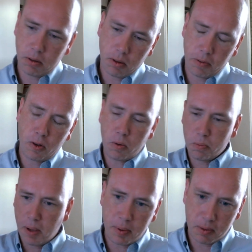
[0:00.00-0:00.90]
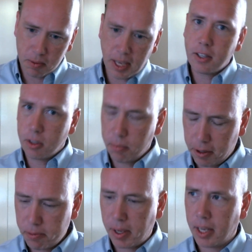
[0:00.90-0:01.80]
Foucault maybe takes something
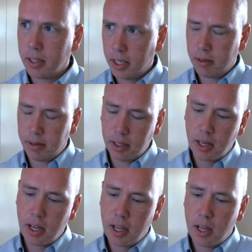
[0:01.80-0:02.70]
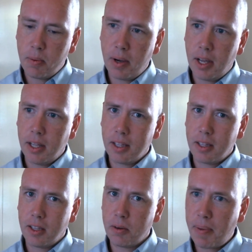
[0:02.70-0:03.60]
from Hegel here, right? Where,
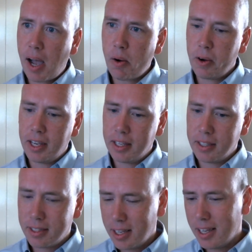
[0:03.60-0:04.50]
you know, power is,